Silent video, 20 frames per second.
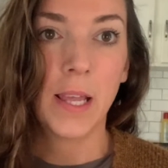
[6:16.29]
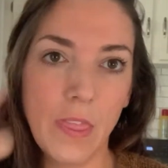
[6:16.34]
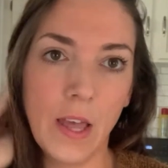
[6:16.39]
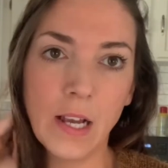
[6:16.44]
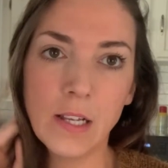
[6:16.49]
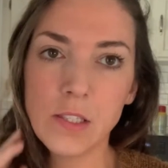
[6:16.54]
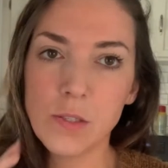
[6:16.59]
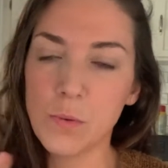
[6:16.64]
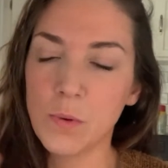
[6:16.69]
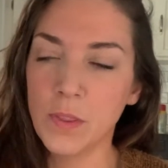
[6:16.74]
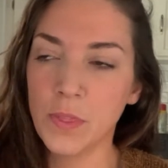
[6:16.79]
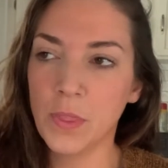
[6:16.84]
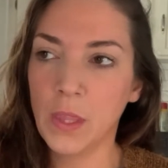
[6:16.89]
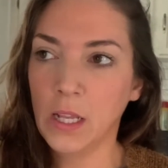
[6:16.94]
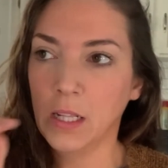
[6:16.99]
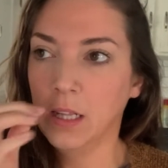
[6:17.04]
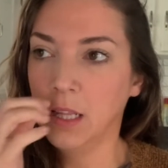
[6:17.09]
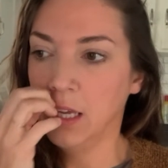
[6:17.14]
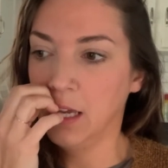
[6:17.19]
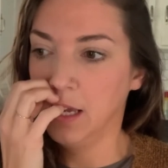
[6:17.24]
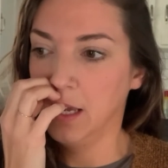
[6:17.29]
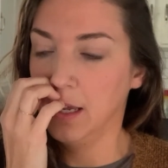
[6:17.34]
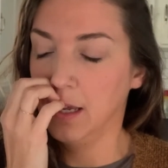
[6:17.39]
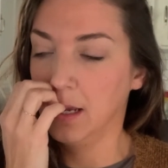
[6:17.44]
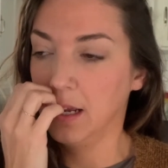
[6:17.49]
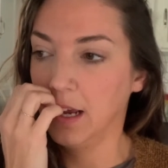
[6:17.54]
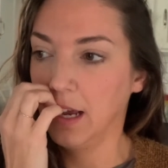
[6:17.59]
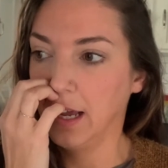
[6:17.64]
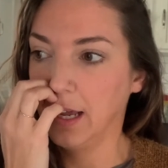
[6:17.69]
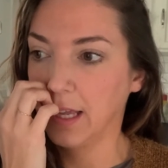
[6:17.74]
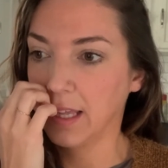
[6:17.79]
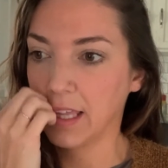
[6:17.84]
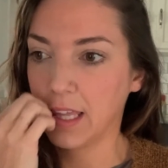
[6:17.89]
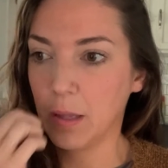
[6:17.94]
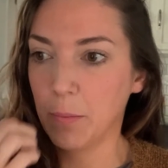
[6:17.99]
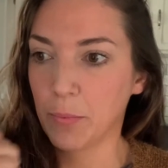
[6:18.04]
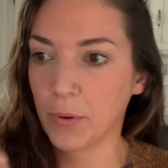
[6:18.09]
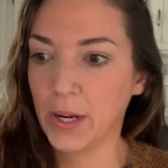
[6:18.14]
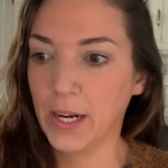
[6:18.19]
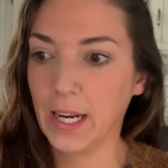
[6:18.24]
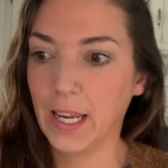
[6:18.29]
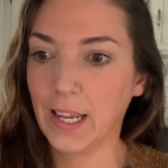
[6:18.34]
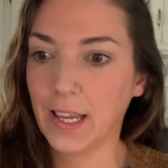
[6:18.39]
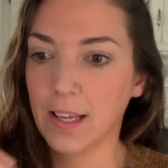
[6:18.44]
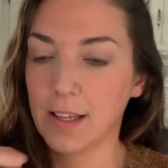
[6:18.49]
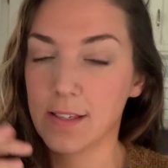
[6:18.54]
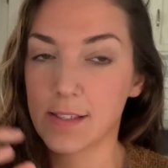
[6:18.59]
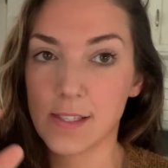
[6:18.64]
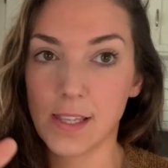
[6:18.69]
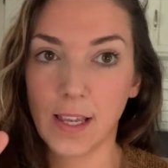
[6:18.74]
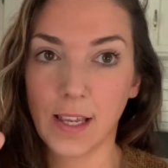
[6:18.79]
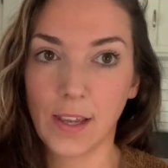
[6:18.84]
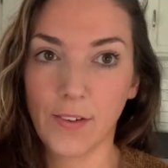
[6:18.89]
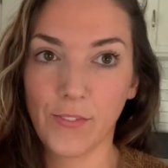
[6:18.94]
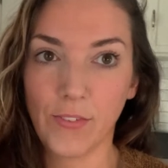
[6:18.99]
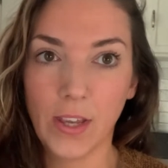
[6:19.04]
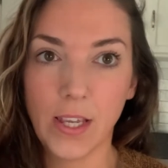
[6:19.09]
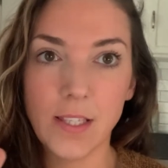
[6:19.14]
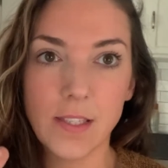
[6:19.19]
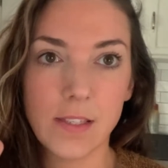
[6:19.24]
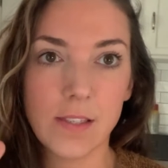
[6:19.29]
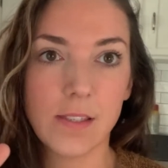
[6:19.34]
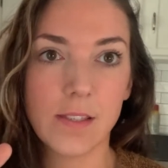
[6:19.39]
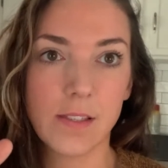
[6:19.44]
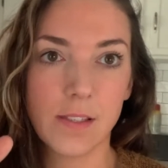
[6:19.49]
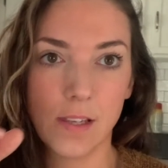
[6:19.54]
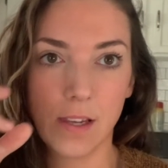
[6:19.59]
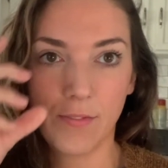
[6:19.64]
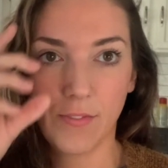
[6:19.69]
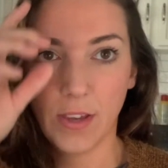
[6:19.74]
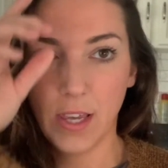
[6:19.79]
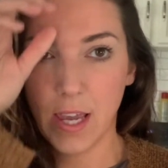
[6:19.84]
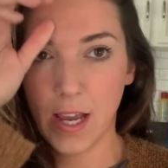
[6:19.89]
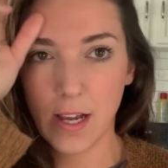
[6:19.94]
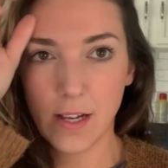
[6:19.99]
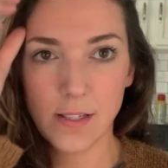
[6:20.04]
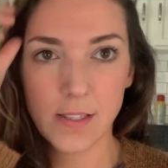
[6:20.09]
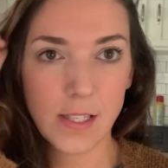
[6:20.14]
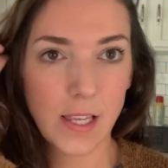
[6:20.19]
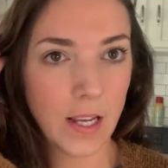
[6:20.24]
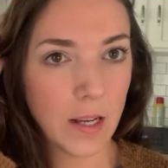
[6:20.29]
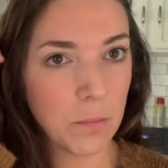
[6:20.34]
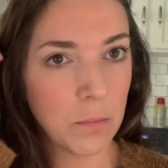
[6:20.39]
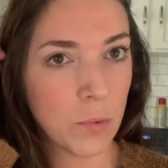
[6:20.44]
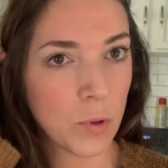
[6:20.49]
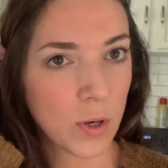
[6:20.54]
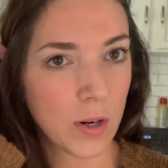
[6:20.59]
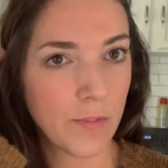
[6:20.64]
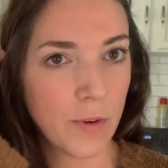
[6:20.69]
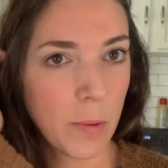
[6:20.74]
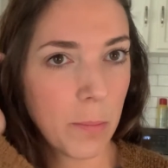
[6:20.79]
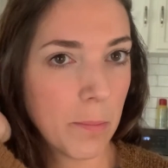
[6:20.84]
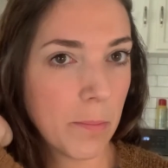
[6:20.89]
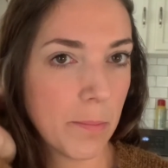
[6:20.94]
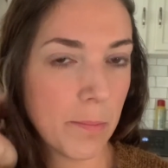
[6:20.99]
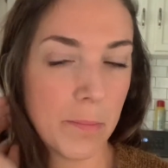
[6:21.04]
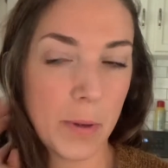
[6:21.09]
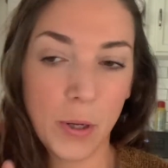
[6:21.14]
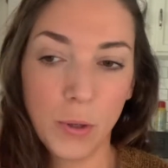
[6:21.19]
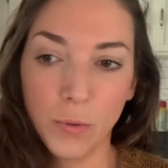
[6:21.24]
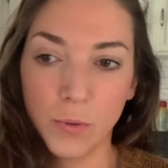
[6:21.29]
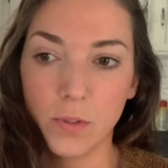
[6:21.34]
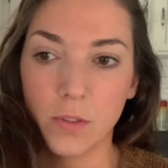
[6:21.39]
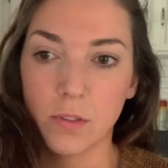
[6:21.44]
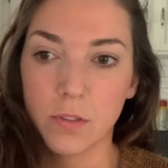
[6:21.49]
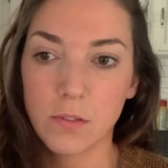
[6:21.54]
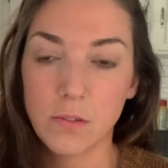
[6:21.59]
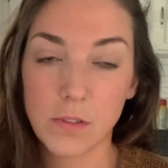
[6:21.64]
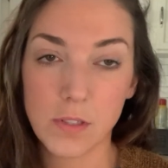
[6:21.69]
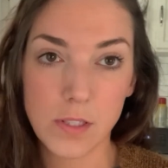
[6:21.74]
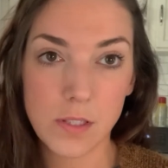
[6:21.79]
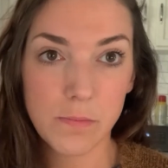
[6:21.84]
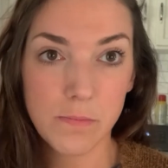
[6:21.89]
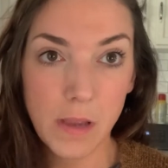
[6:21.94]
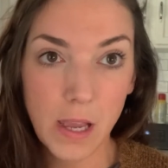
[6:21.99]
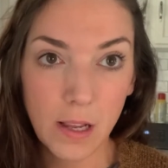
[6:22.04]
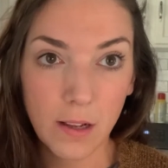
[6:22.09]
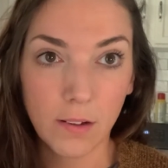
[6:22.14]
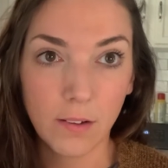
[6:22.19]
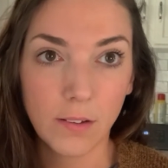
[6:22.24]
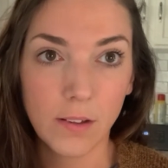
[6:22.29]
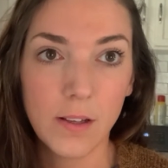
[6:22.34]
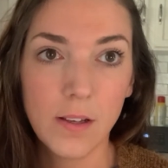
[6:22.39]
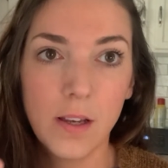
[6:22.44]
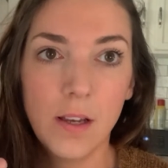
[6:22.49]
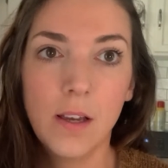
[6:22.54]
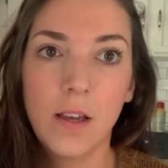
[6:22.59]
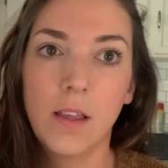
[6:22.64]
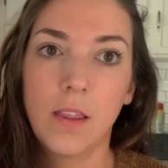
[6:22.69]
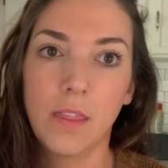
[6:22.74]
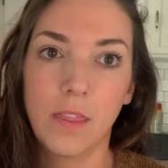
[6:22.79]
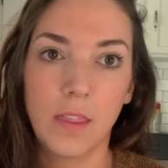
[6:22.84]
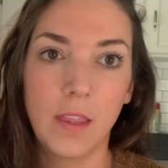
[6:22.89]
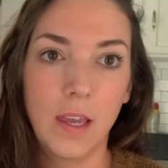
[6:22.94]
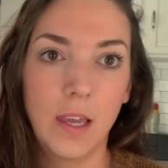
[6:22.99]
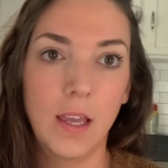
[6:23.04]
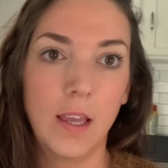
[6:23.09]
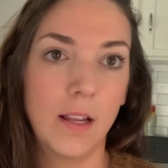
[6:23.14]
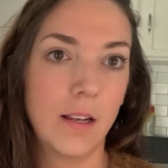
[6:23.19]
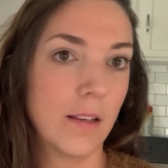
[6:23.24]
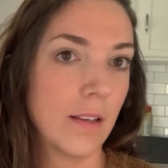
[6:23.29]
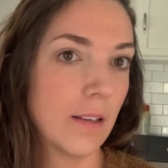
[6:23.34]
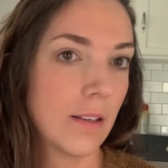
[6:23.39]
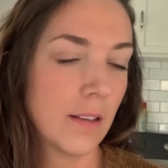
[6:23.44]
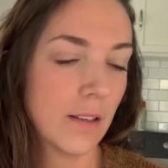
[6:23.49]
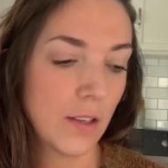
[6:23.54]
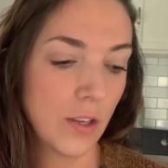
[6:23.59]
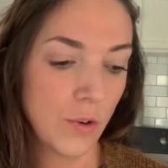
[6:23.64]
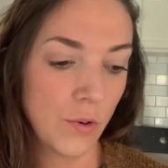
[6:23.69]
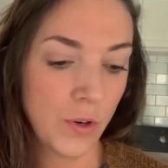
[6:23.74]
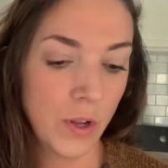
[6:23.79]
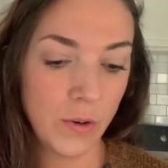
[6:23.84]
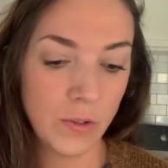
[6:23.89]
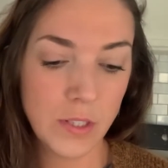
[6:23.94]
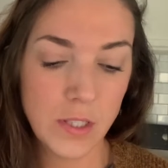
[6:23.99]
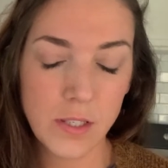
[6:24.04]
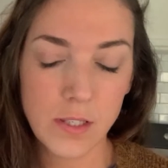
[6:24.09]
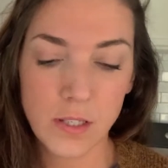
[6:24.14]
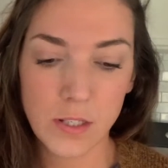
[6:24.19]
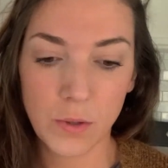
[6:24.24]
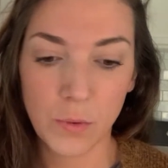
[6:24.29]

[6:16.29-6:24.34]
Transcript: That's one thing that I keep reading is like if it has like more of a potent smell, then you know it's still